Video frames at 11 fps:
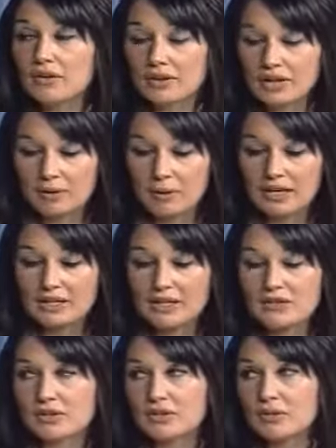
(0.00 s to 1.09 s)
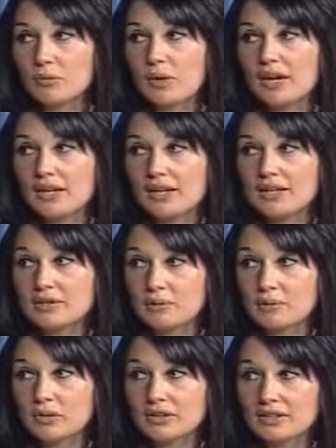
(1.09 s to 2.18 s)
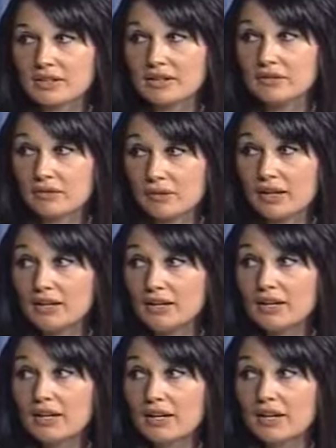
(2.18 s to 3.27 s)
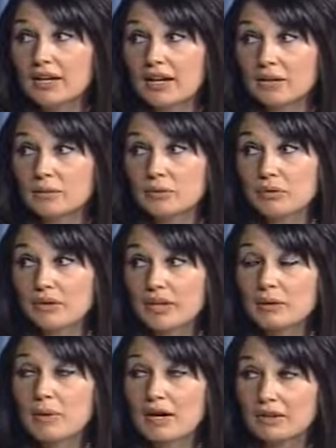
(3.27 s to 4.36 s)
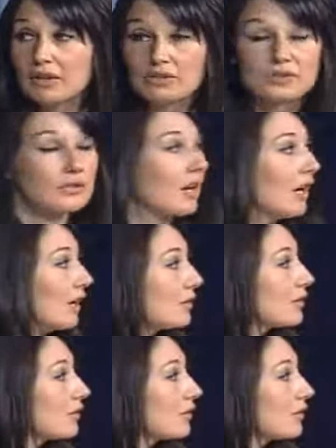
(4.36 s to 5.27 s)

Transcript: can pay attention to when it's important to confront an employee about their stress. You're